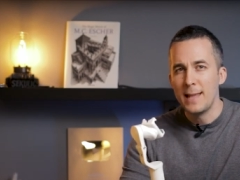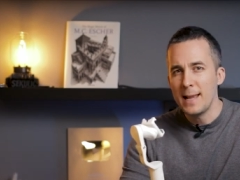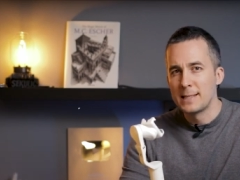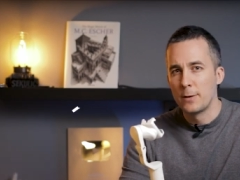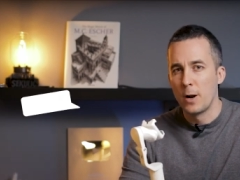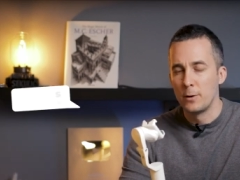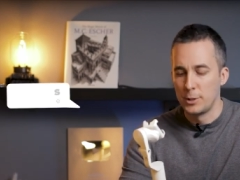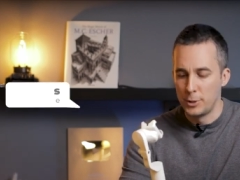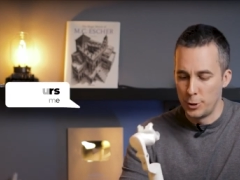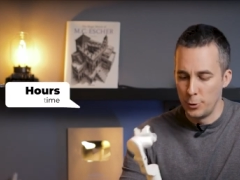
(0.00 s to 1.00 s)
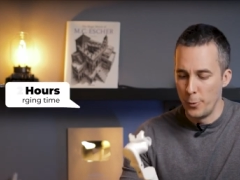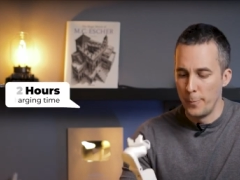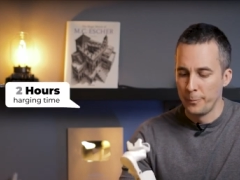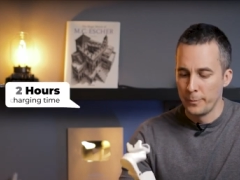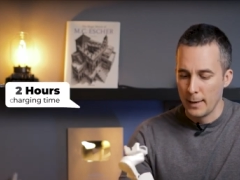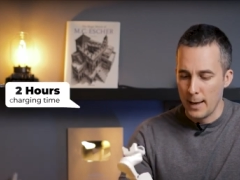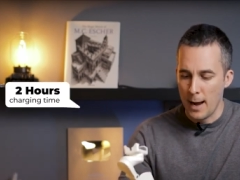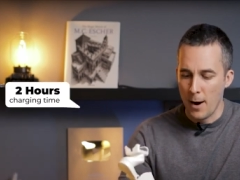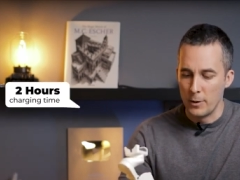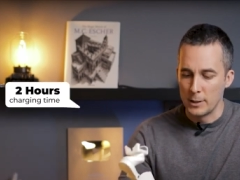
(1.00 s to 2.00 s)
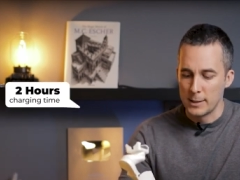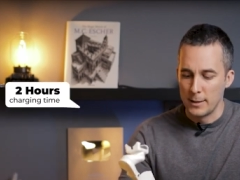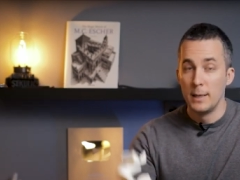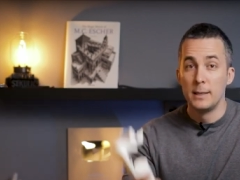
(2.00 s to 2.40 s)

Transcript: takes around 2 hours.